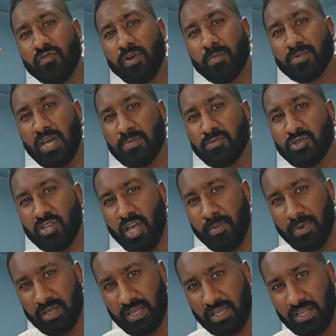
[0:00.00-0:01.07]
from time to
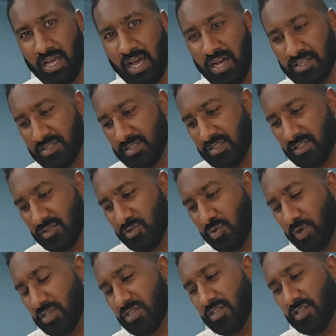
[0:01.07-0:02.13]
time, I get asked this
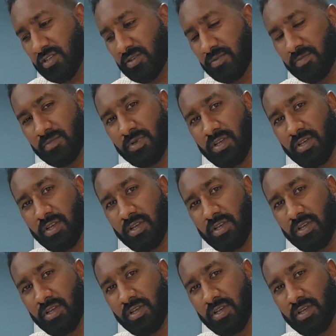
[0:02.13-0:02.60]
question.